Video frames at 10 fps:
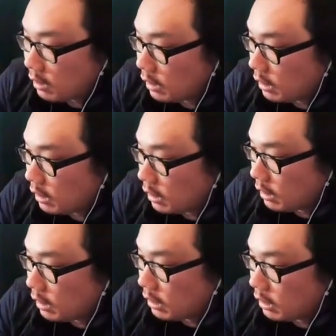
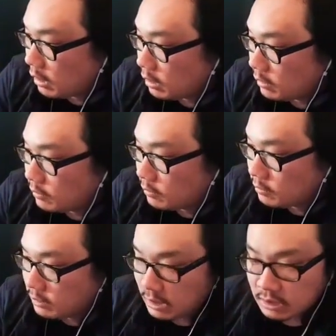Uh,
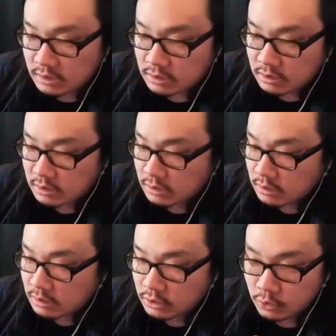yes,
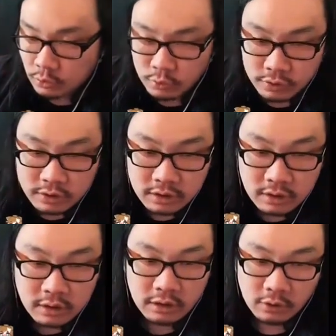use
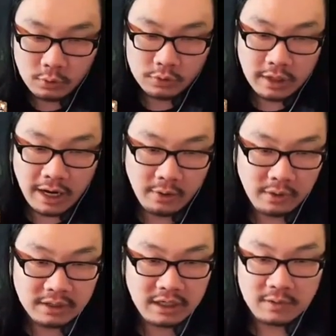use
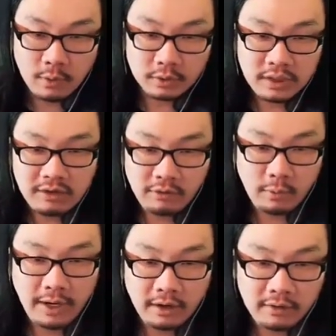Irie's emotes
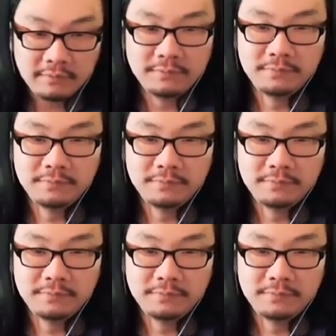everywhere.